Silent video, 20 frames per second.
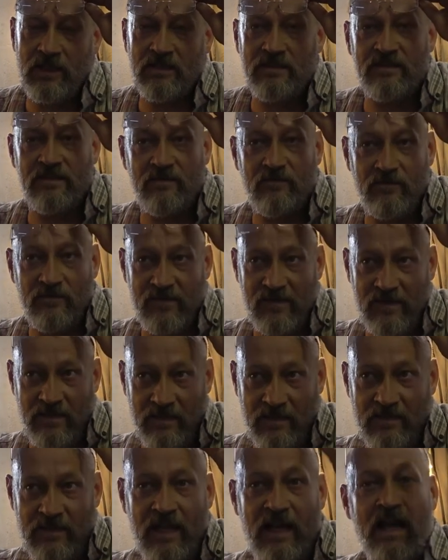And someone
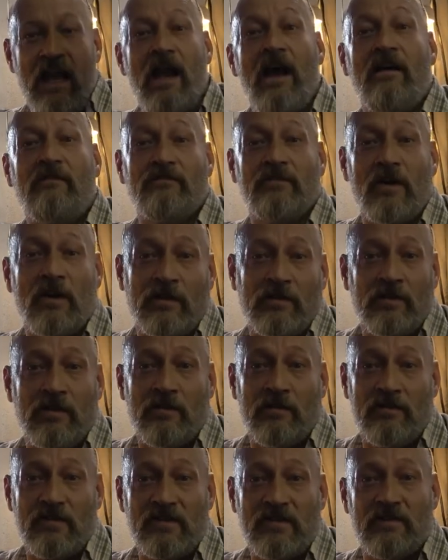said they have not
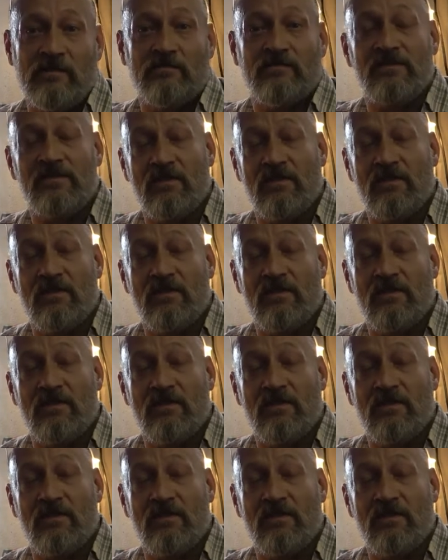noticed it.